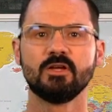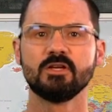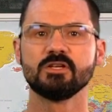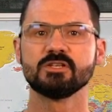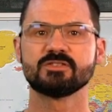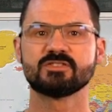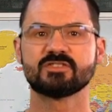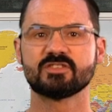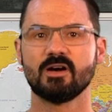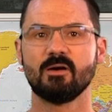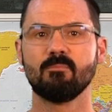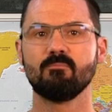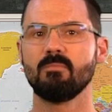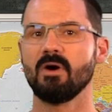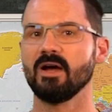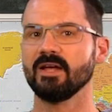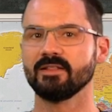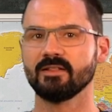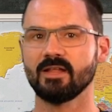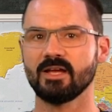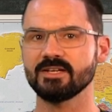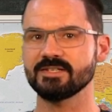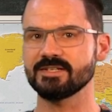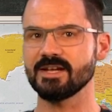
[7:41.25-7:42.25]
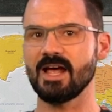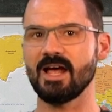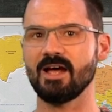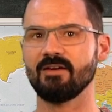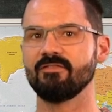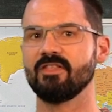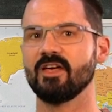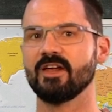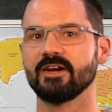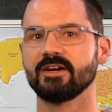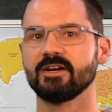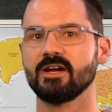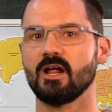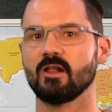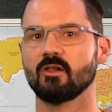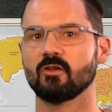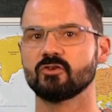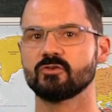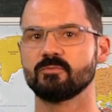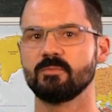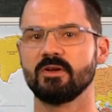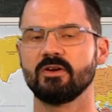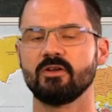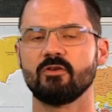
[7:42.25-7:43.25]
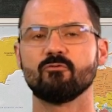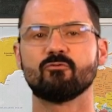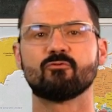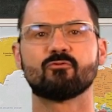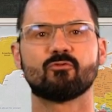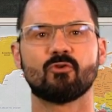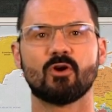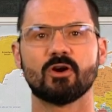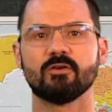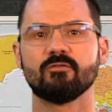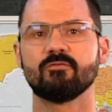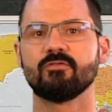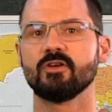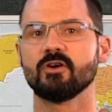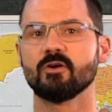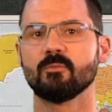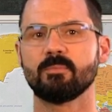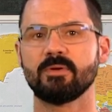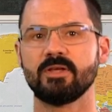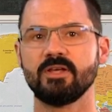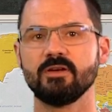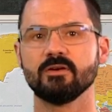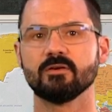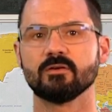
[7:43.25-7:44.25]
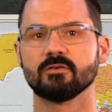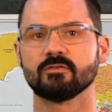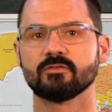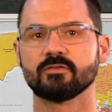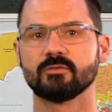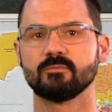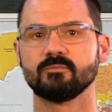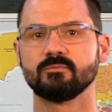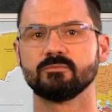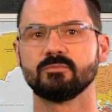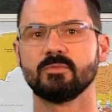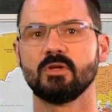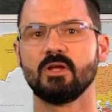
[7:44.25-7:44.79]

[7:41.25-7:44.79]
Some might like to have that acknowledgement in front of their peers.